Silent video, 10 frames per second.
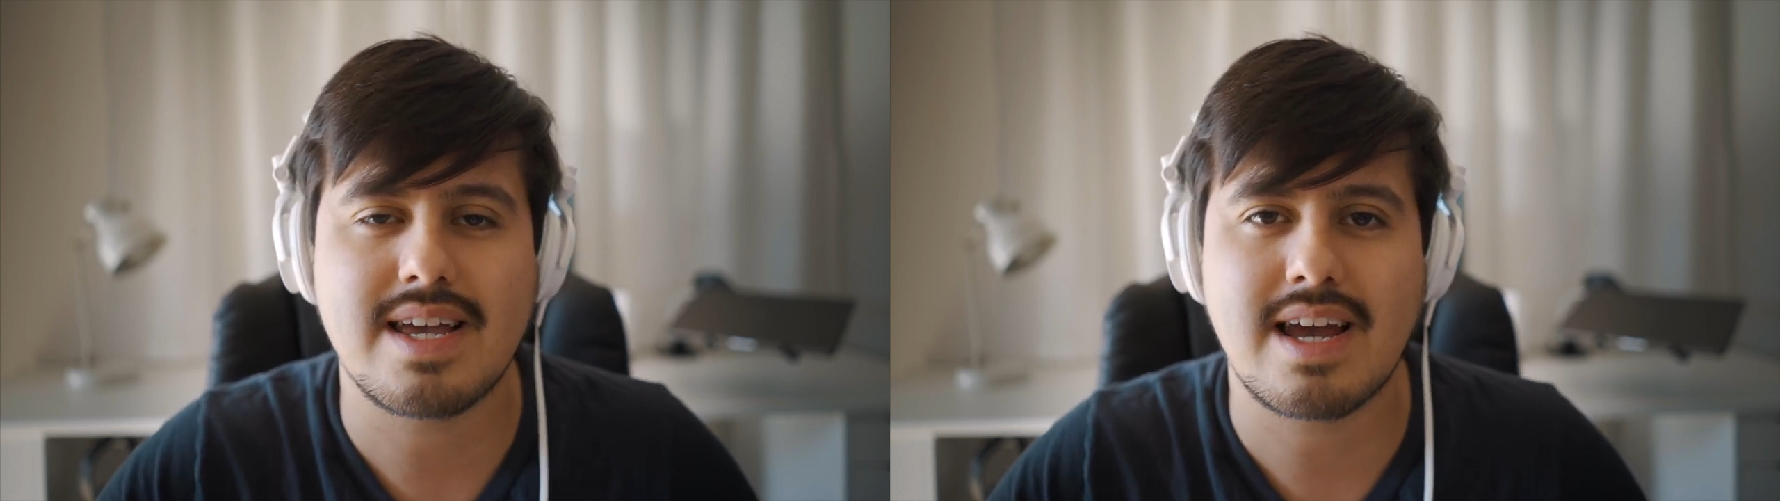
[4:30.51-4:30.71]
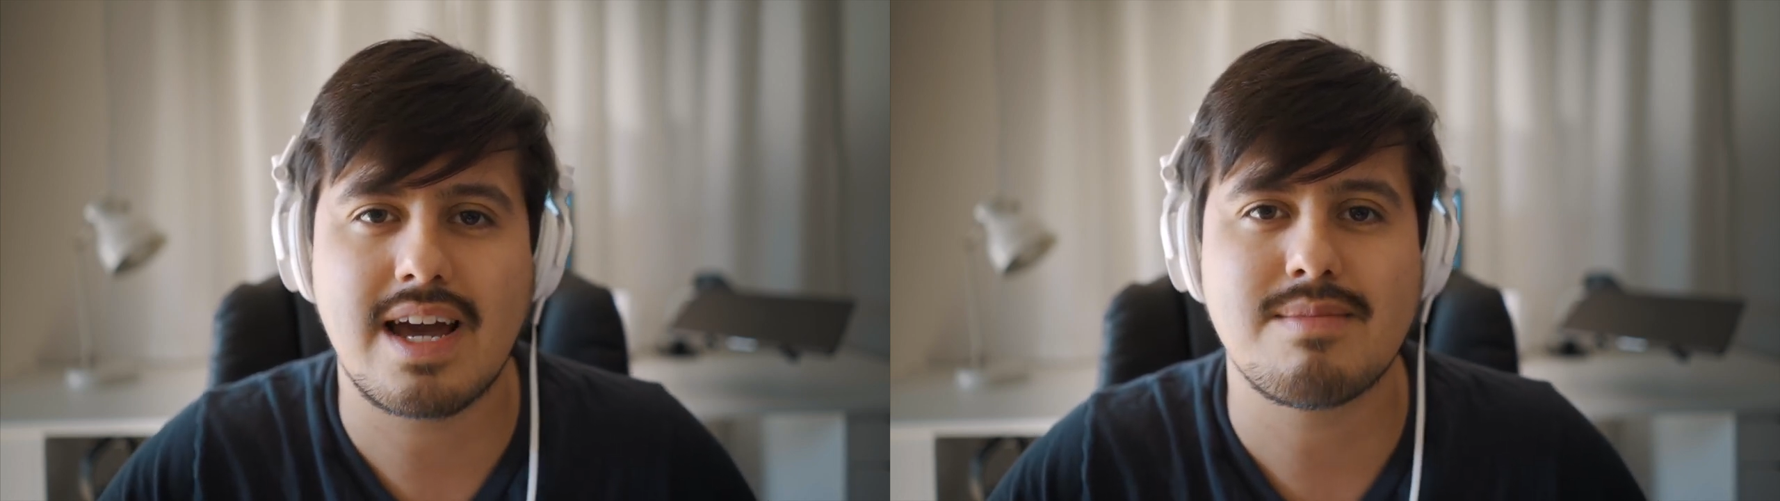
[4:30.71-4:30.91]

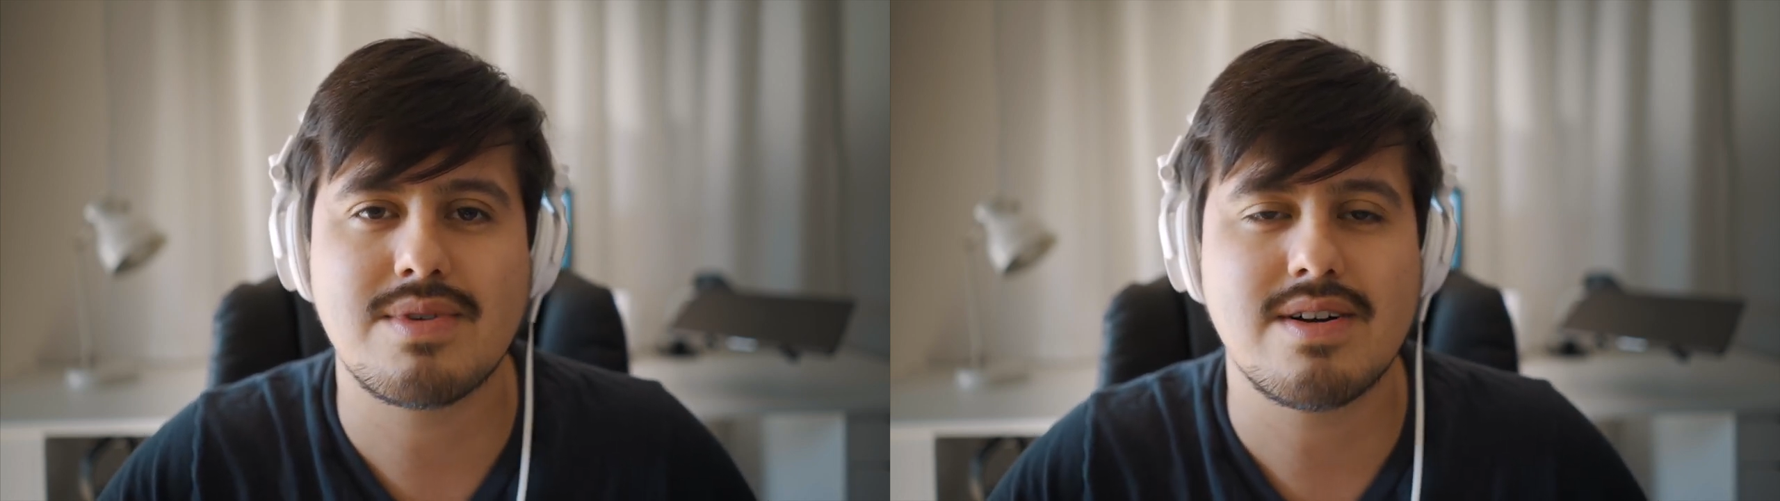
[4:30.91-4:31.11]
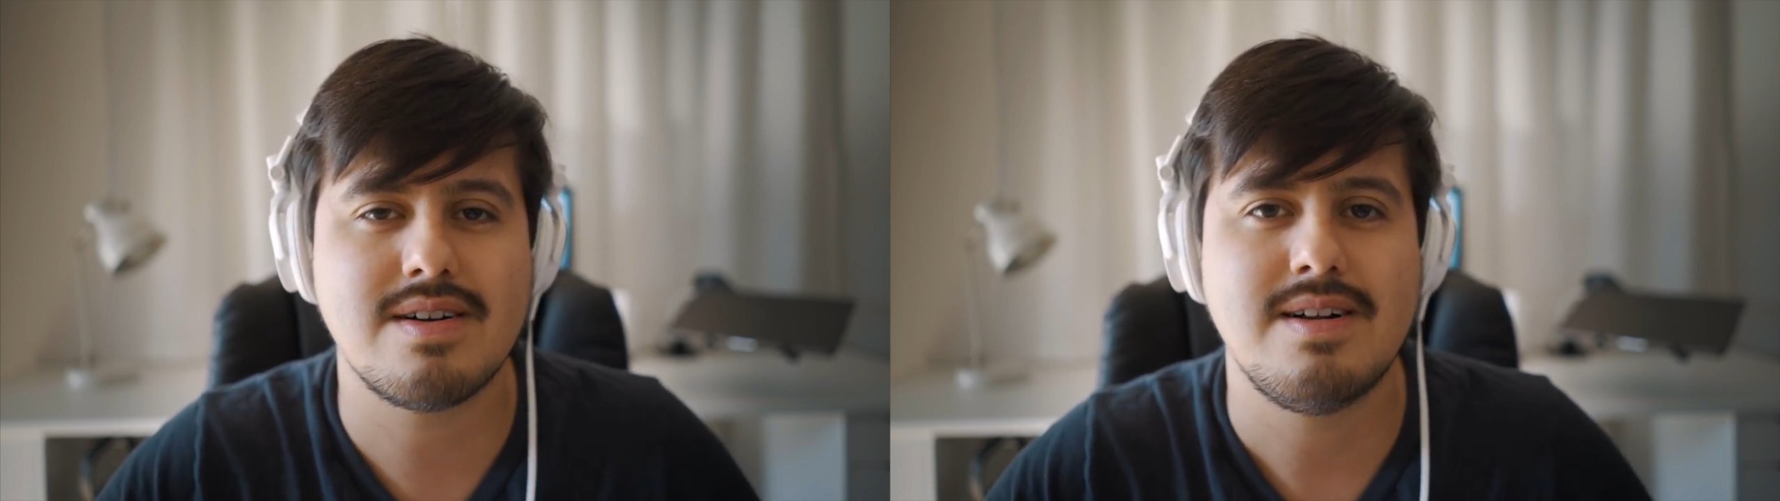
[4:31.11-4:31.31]

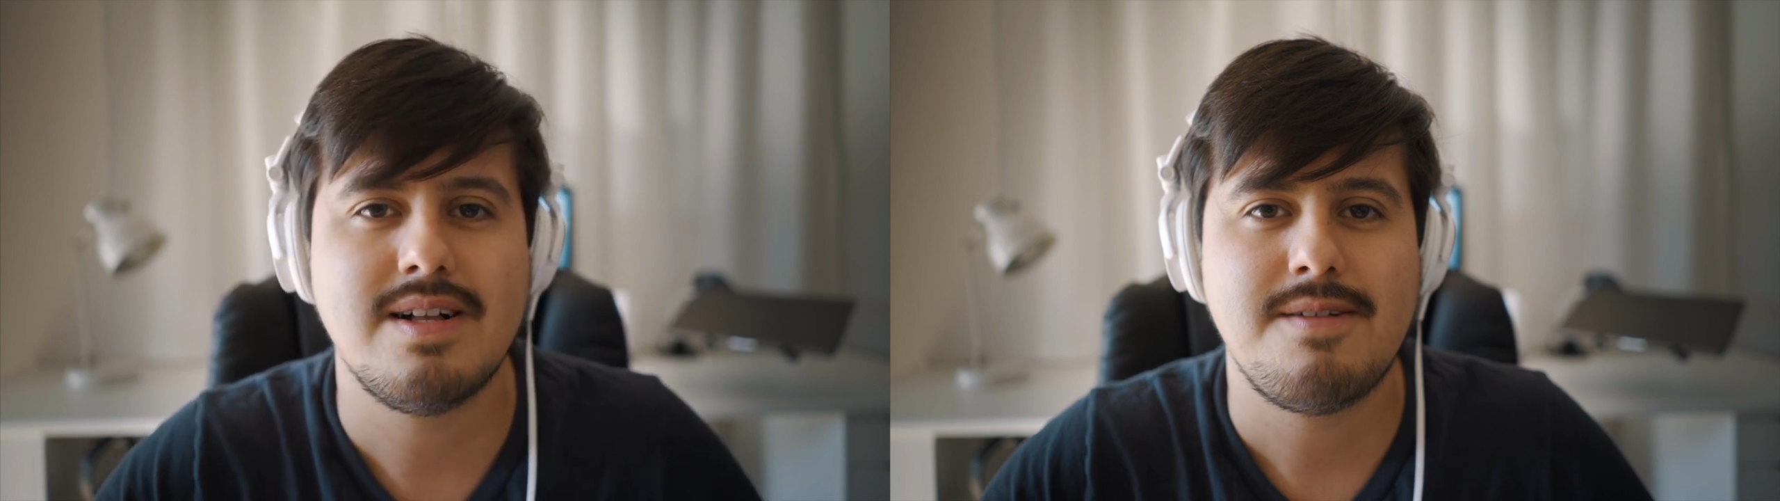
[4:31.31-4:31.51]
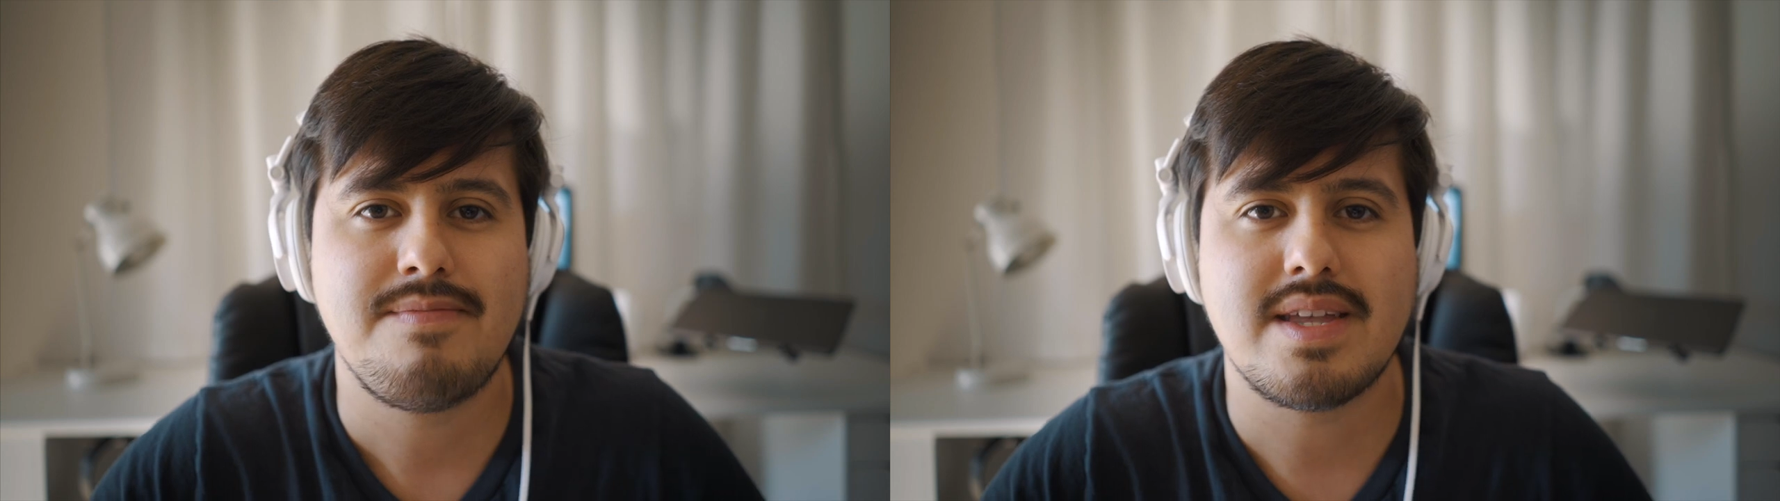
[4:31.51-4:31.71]
camera
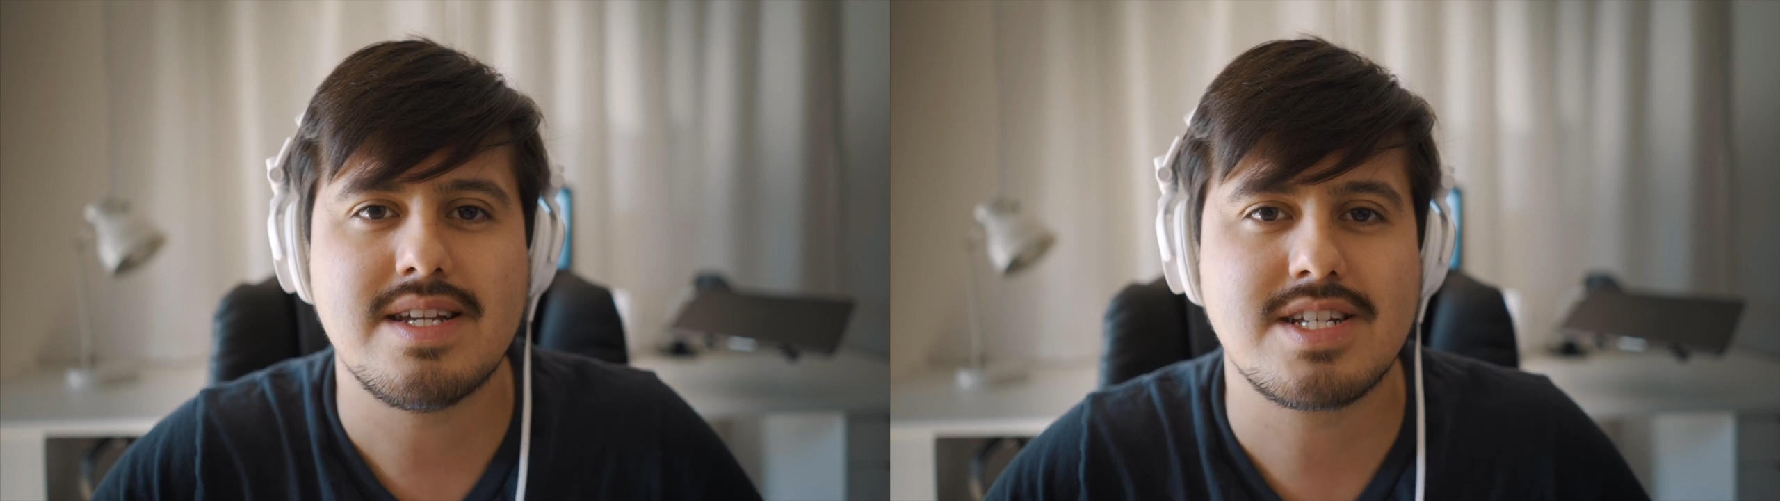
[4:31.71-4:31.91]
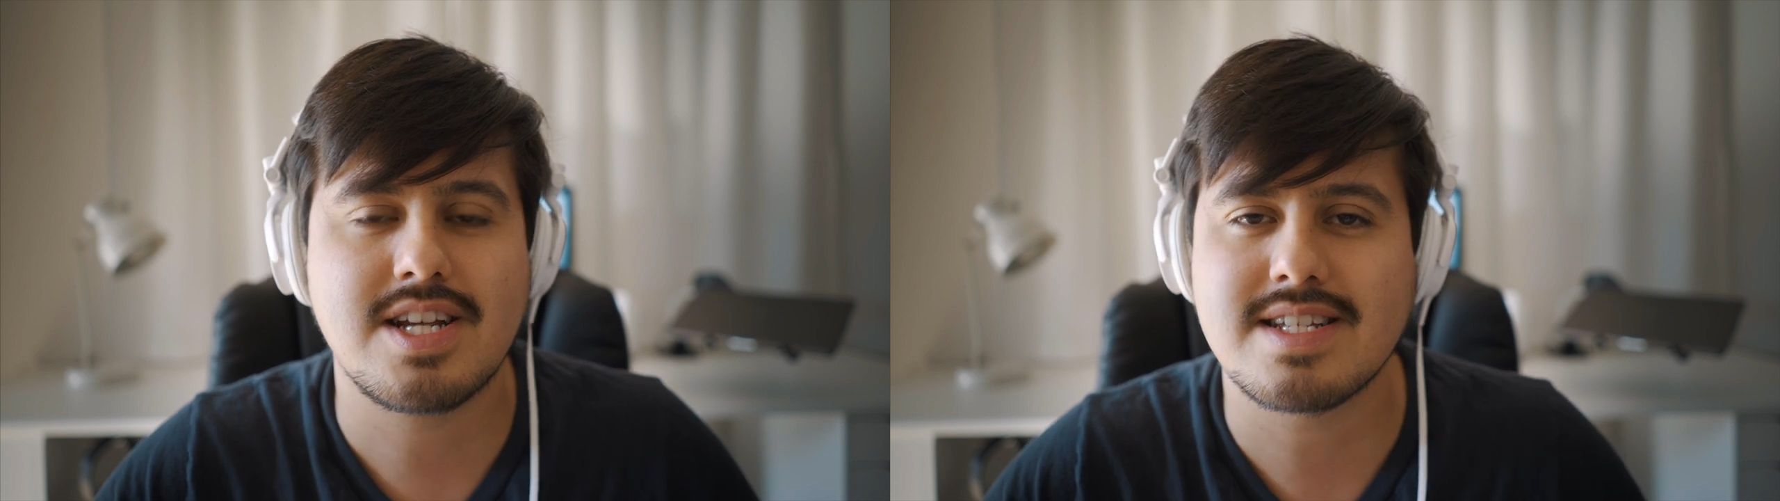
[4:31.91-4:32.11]

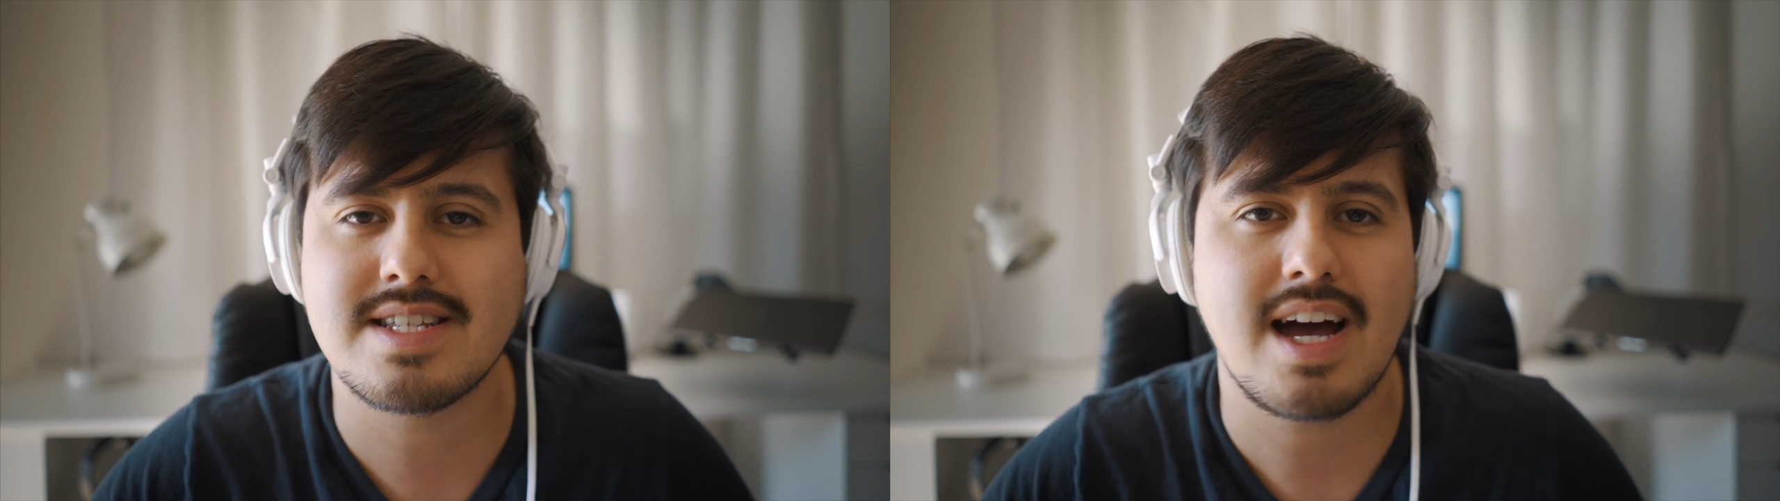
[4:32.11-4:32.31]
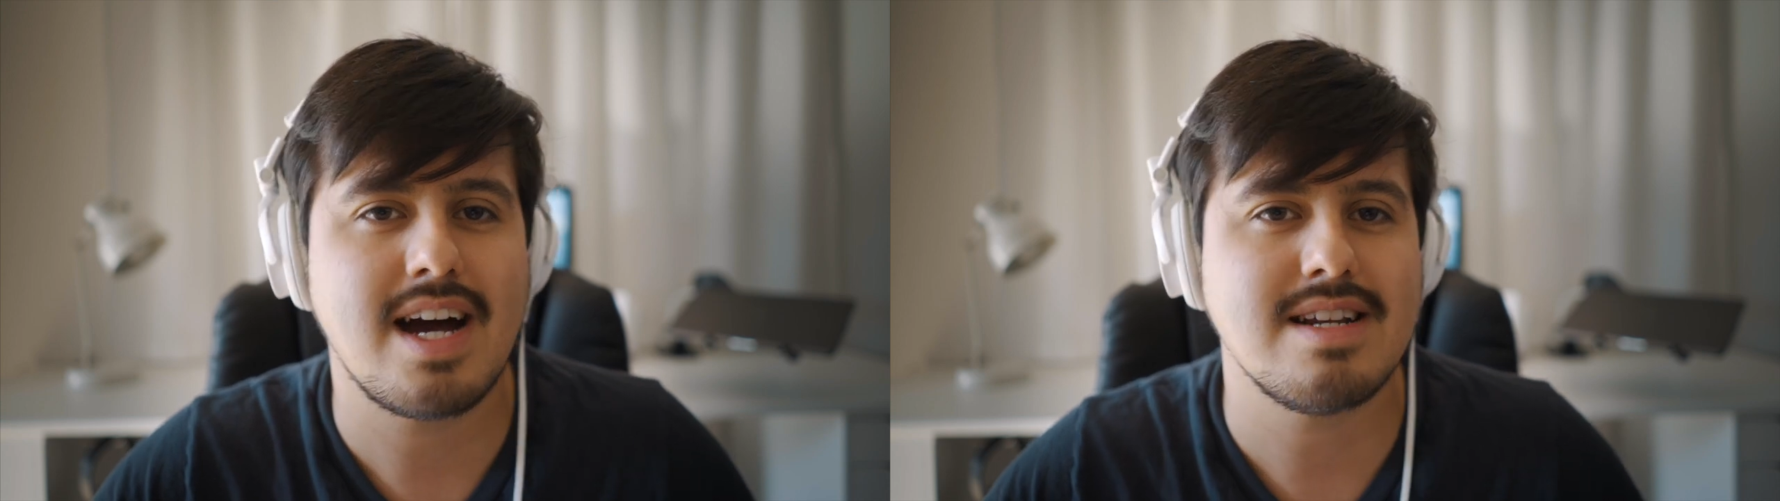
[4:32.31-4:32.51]
is just
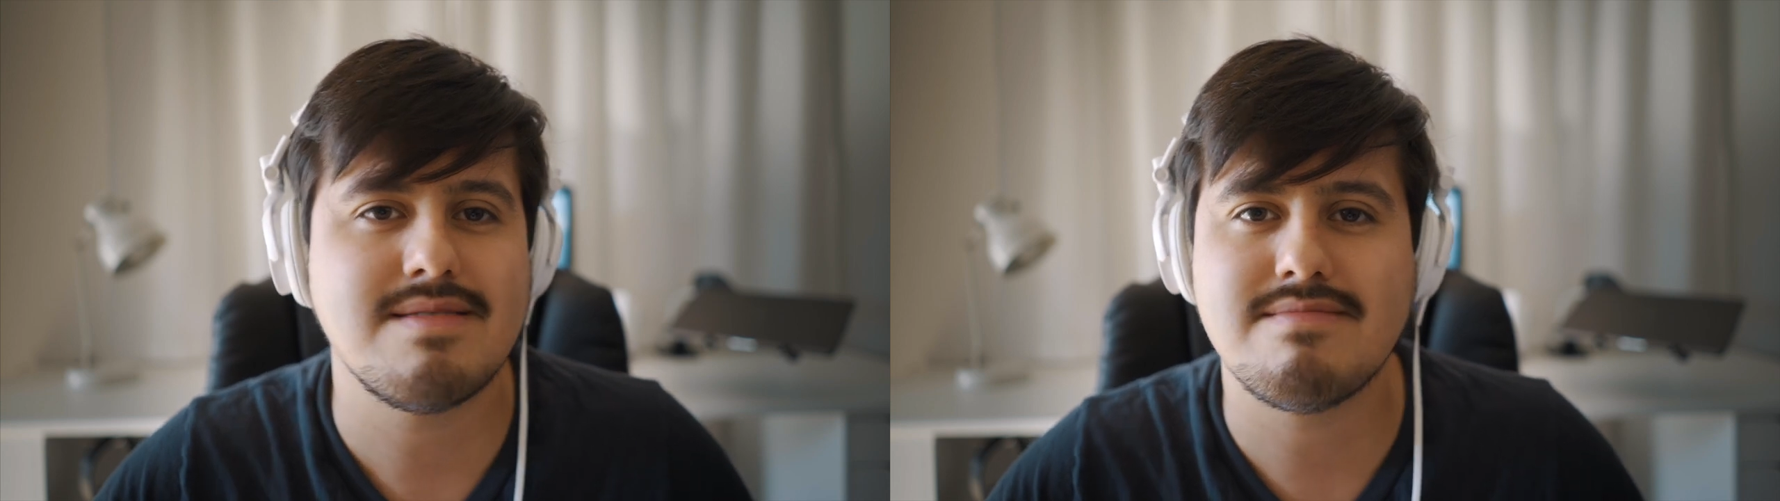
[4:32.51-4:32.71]
not,